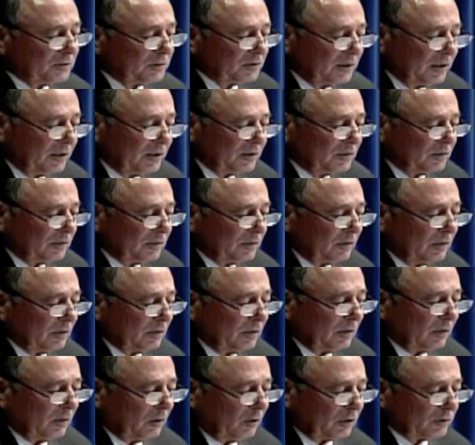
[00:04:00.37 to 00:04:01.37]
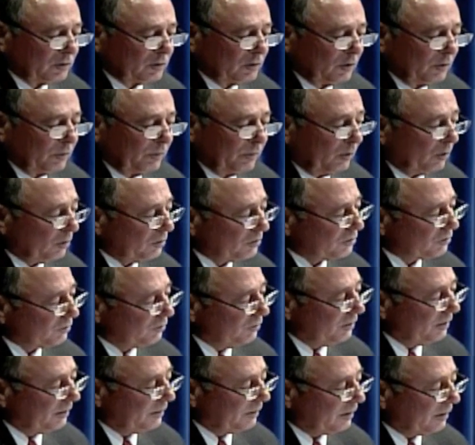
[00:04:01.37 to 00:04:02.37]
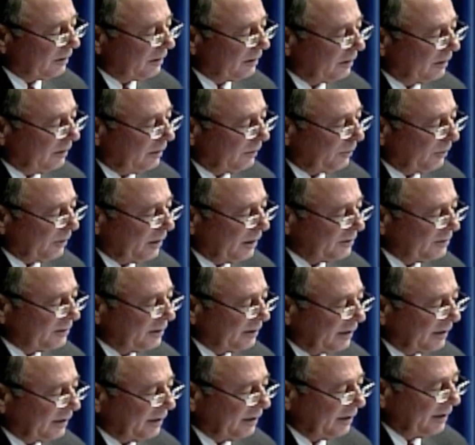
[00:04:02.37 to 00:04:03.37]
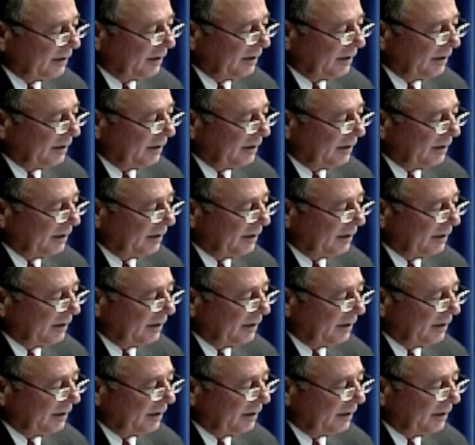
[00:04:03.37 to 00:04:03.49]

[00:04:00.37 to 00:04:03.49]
Station uh, auto bore screening uh, project.